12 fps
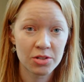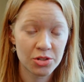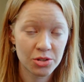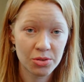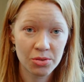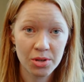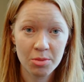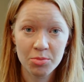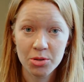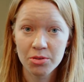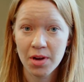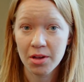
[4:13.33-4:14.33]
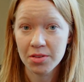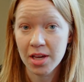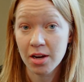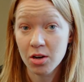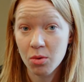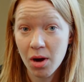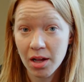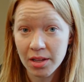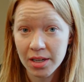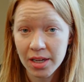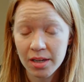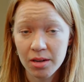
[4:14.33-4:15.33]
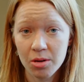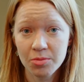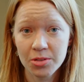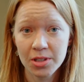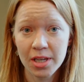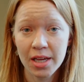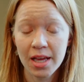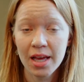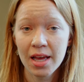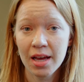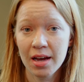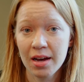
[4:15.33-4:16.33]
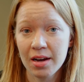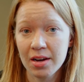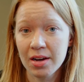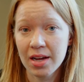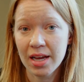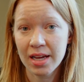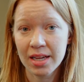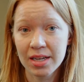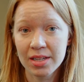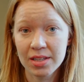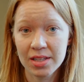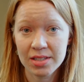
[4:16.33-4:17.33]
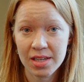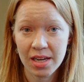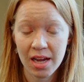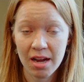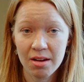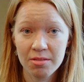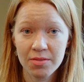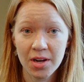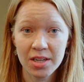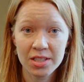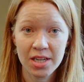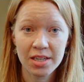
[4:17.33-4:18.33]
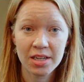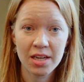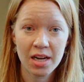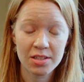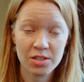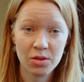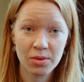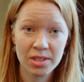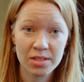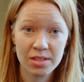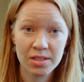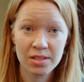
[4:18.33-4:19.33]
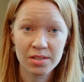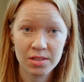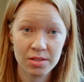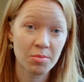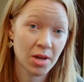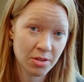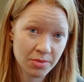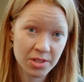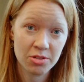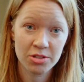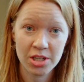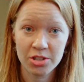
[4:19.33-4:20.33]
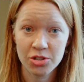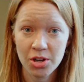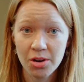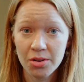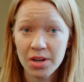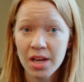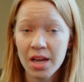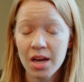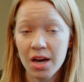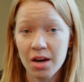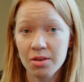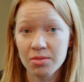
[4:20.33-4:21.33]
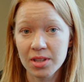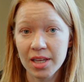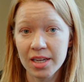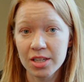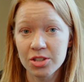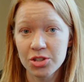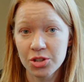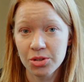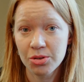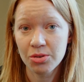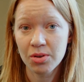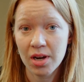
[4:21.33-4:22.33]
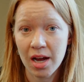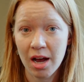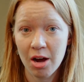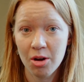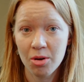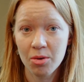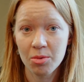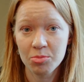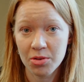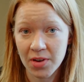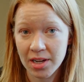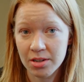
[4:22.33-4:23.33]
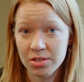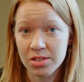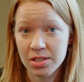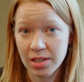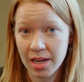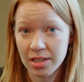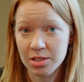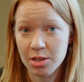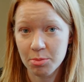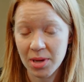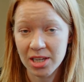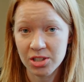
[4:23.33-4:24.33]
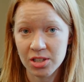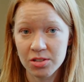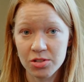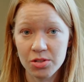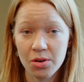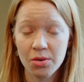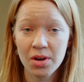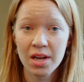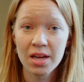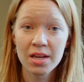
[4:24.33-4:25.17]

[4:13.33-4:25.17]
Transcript: to improve healthcare quality, hopefully. And this can have unintended consequences, some other research has shown, related to how providers select their patients. So